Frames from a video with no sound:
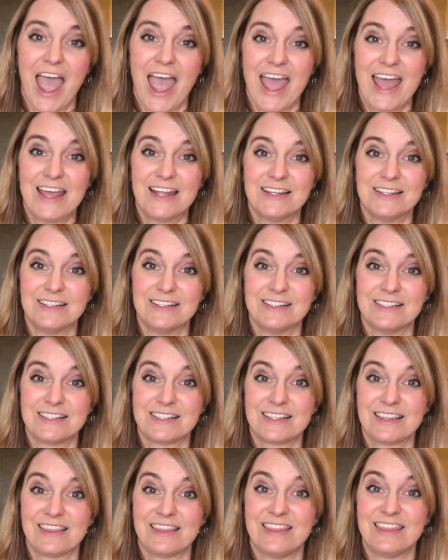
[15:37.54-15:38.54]

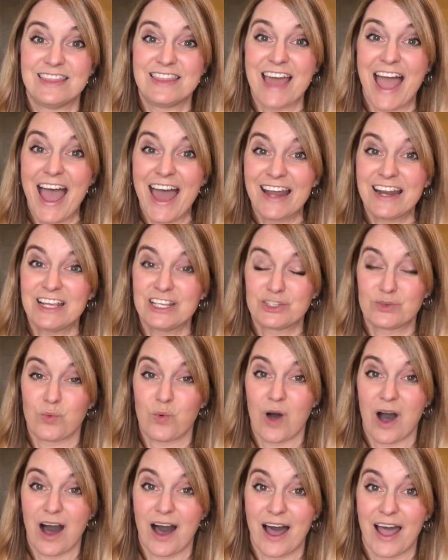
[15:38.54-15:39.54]
and that is
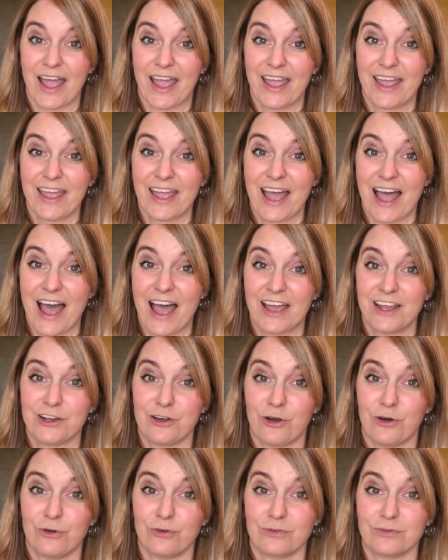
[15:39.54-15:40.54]
why I
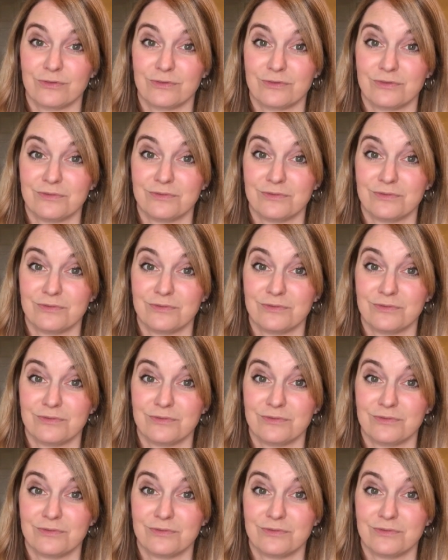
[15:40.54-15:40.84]
don't